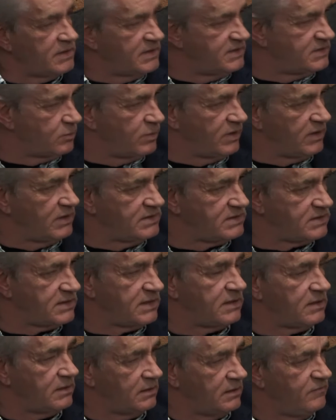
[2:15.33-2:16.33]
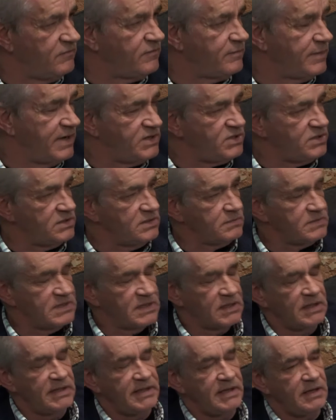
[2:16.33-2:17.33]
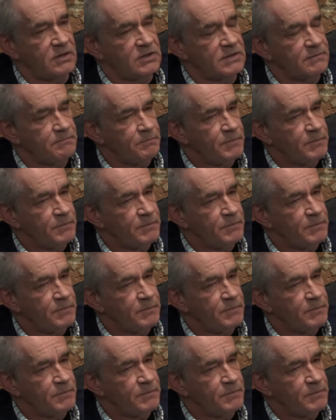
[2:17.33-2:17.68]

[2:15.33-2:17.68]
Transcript: as well as information into the cloud.